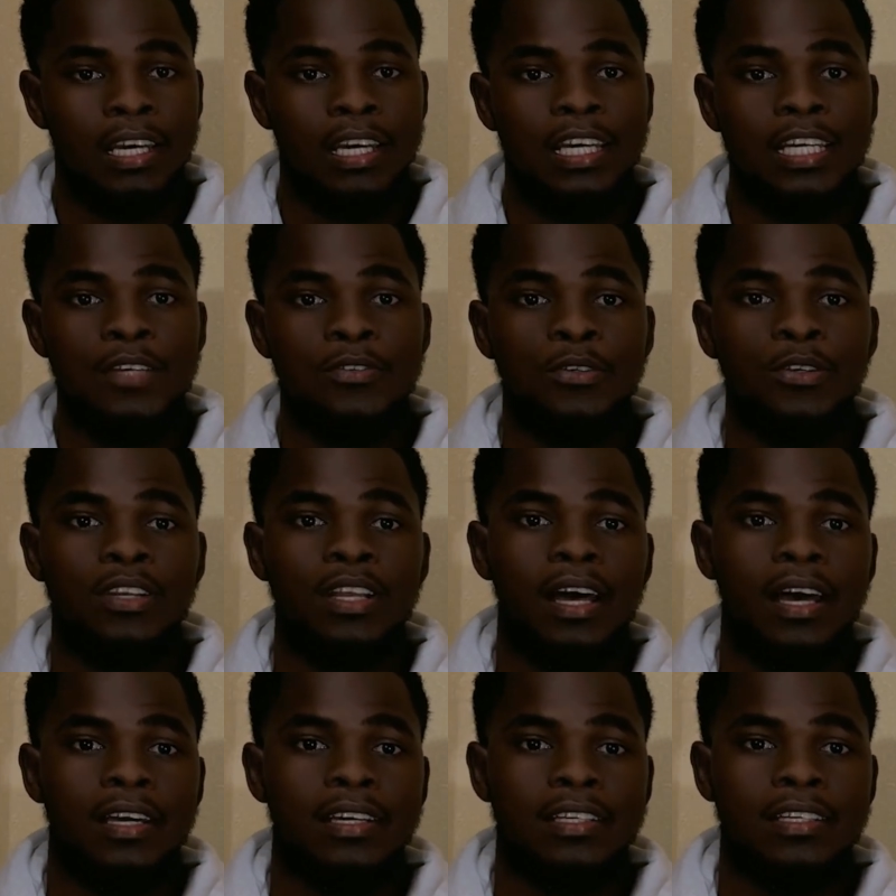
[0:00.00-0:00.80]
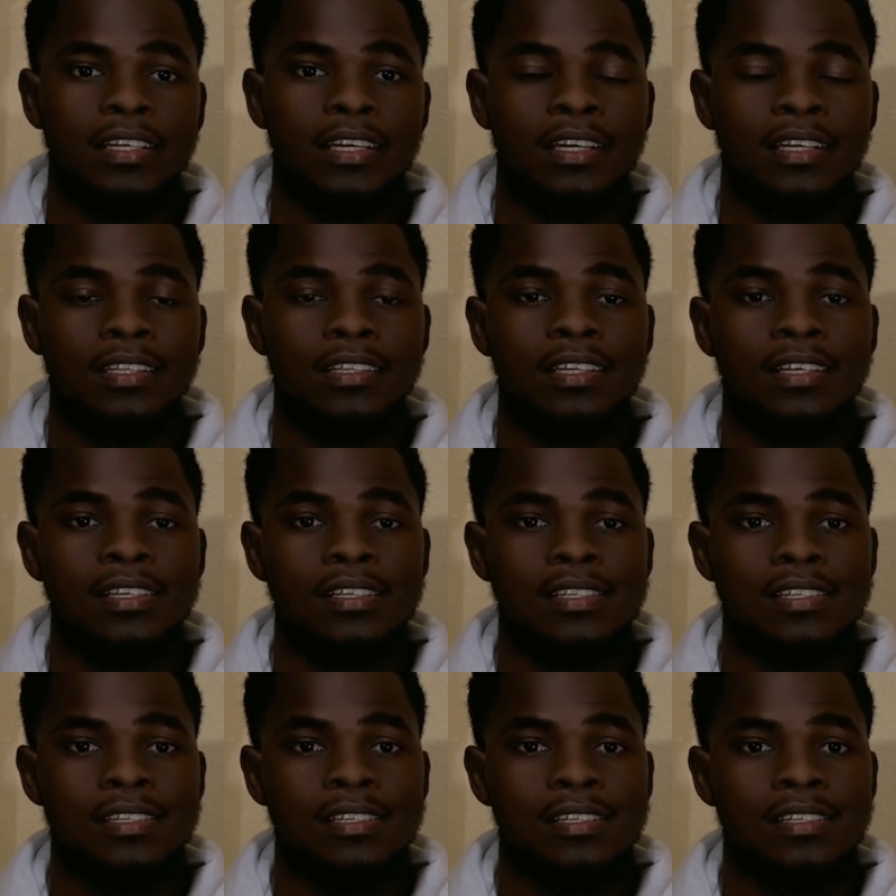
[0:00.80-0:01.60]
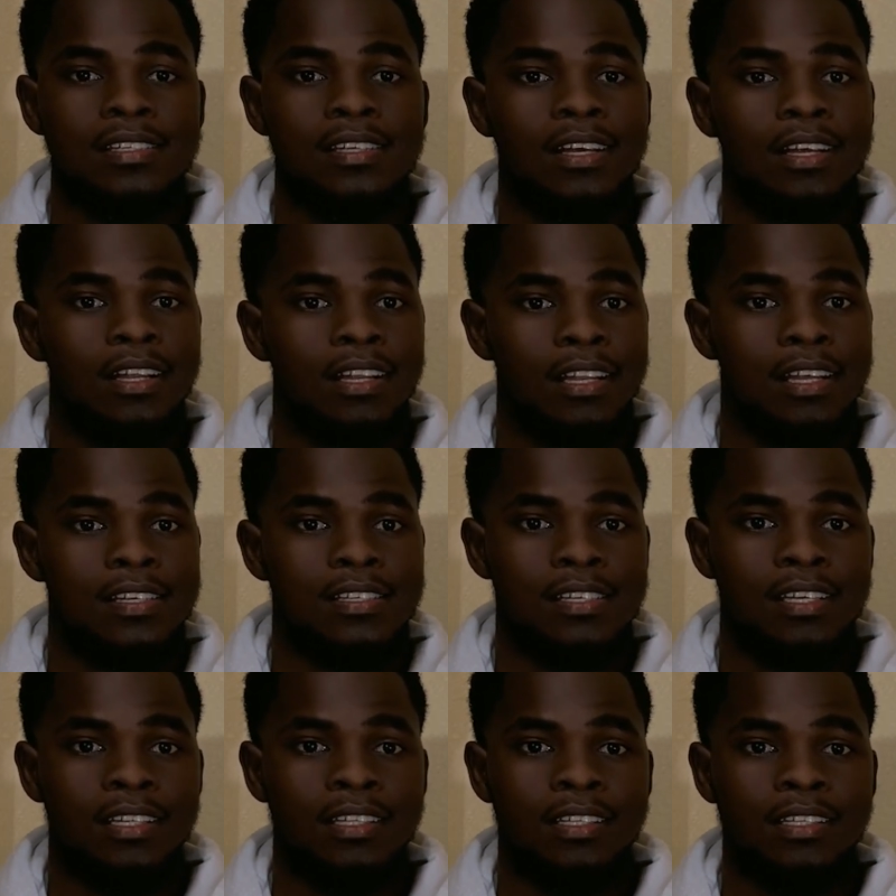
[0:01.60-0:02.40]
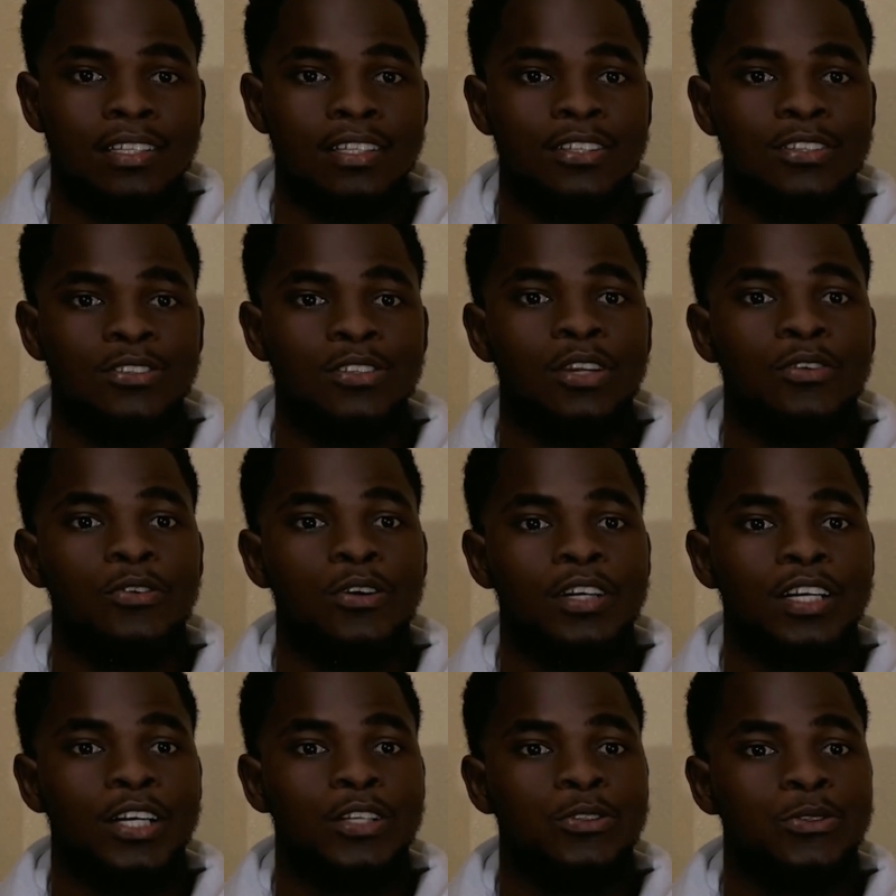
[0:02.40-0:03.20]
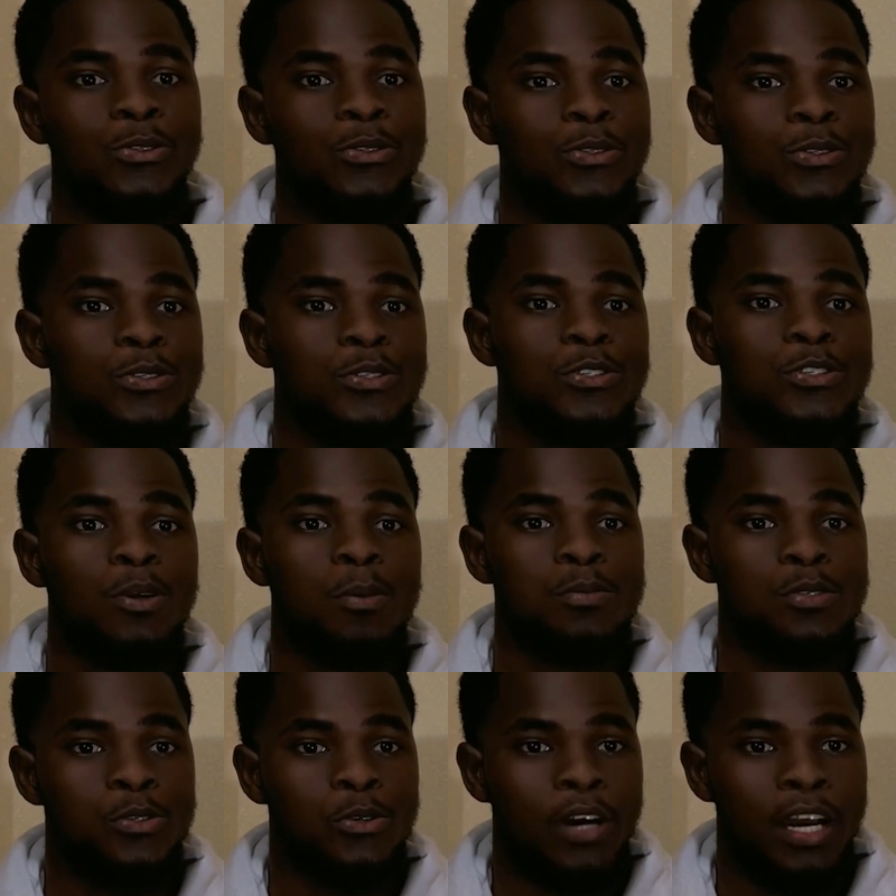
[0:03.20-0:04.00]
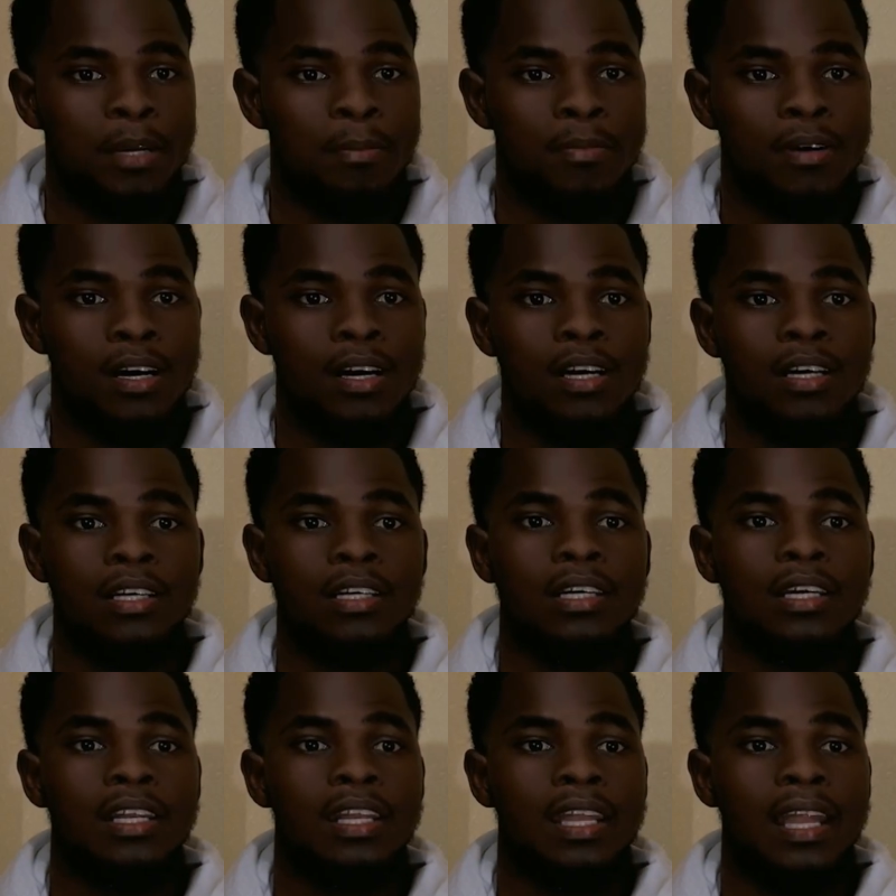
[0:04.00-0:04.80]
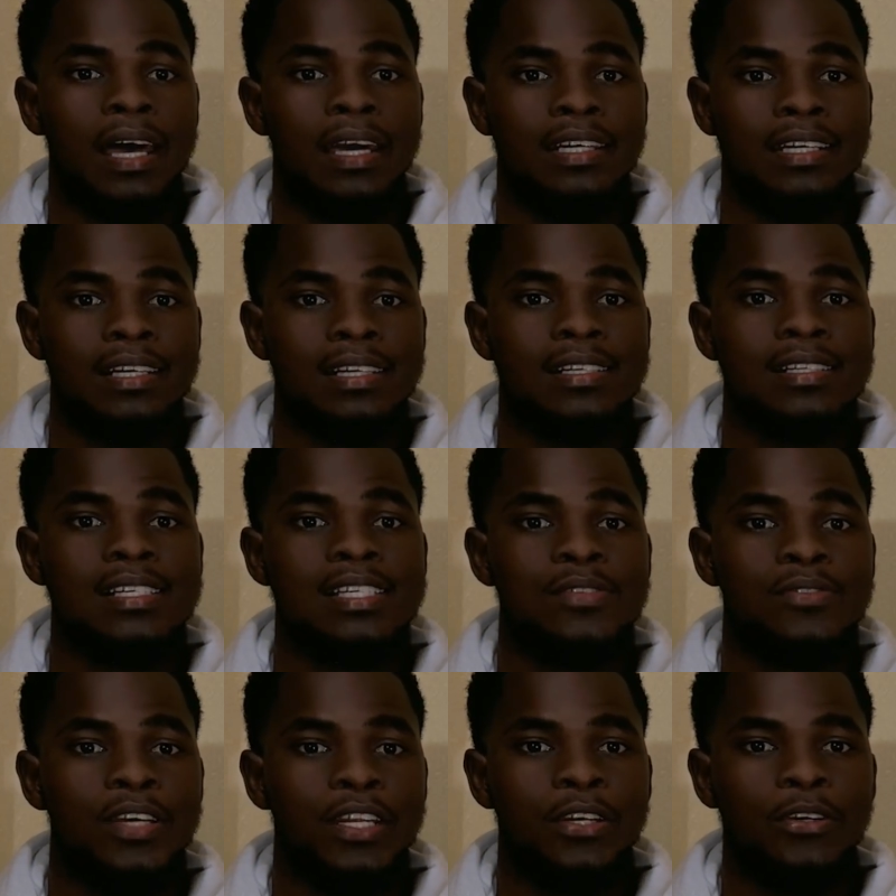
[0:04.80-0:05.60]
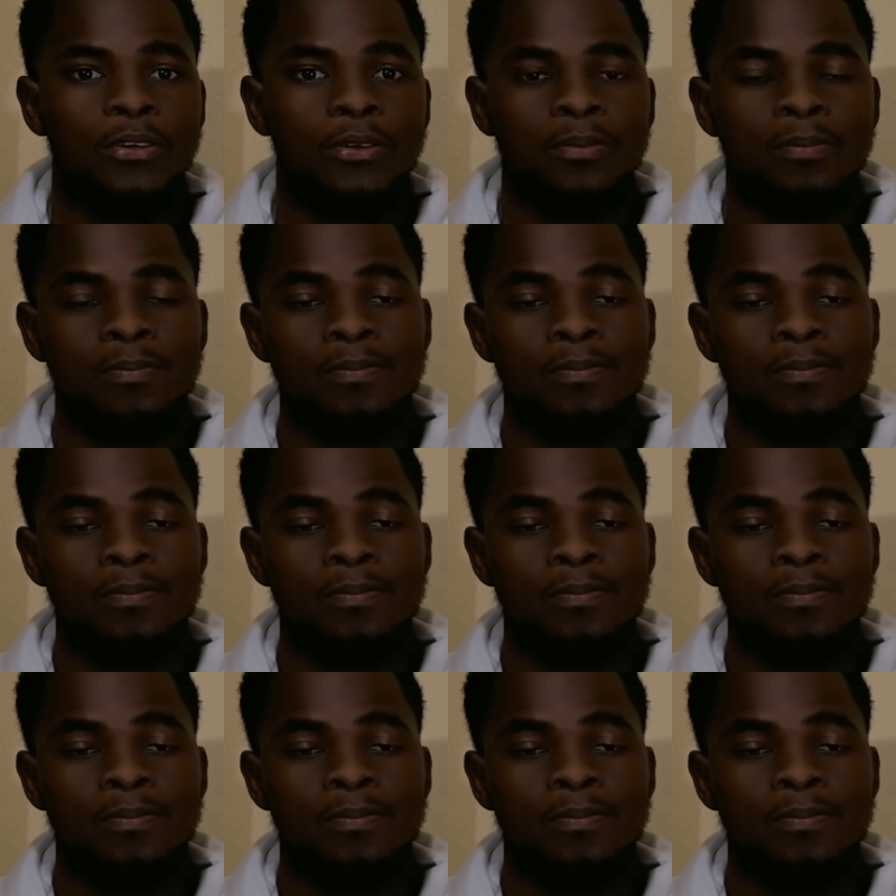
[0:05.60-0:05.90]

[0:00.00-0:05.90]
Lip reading: If you like this lesson, don't forget to subscribe and like this video.